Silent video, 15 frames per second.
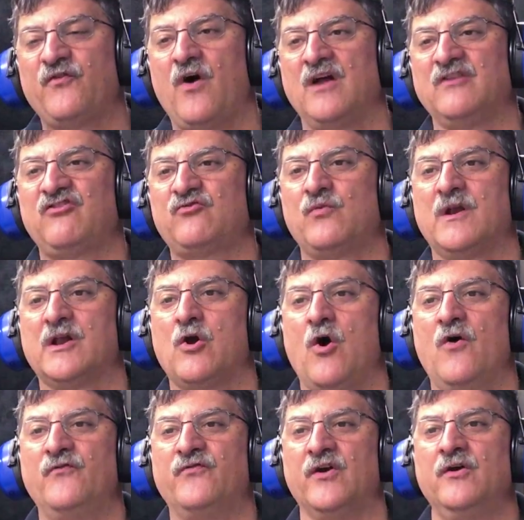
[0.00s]
of all, I just want to
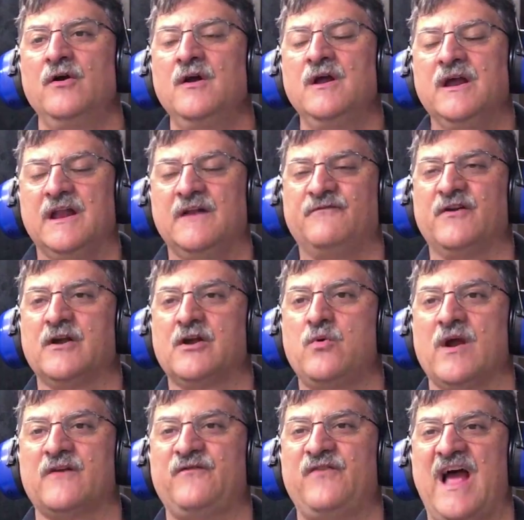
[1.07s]
go over in a very
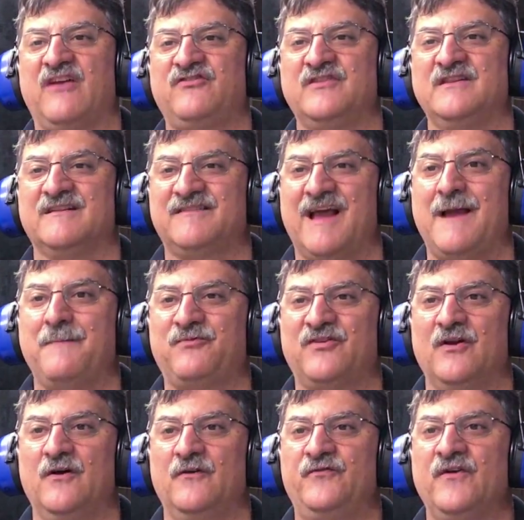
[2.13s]
quick fashion the types
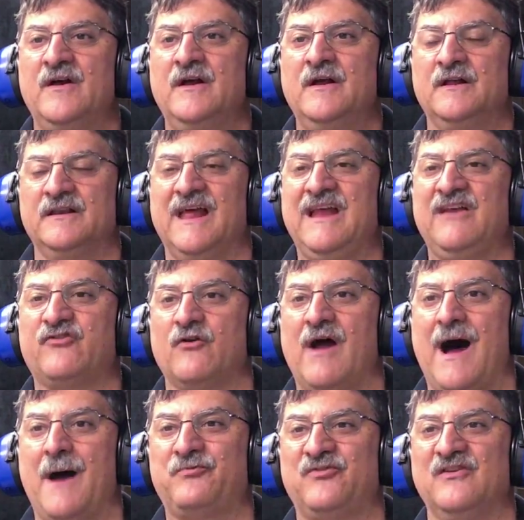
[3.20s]
of laser
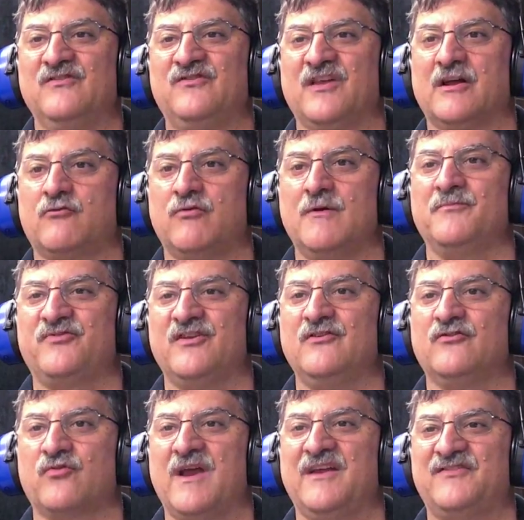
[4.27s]
options that Crimson
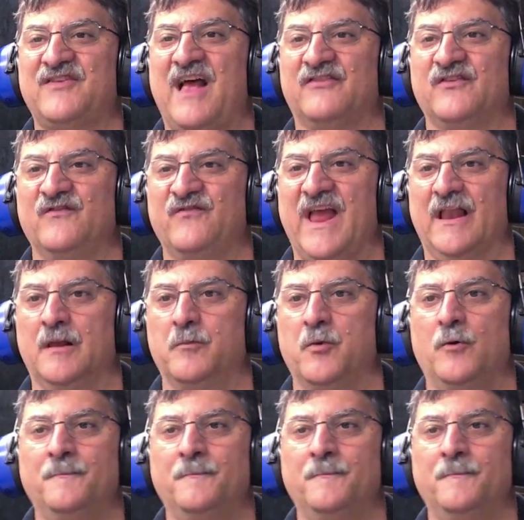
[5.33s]
Trace has available.